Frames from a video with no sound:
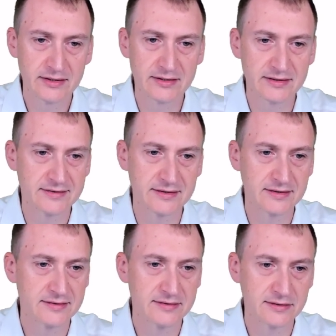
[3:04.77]
this
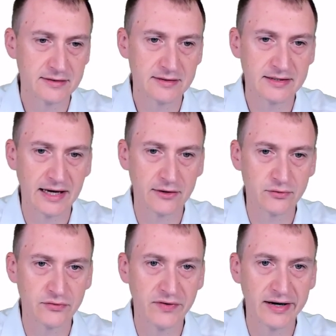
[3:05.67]
is the
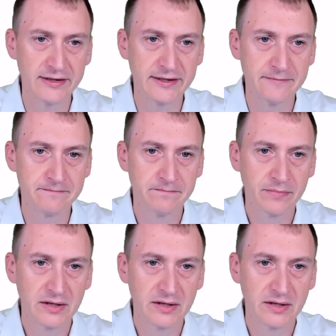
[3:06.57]
actual file name.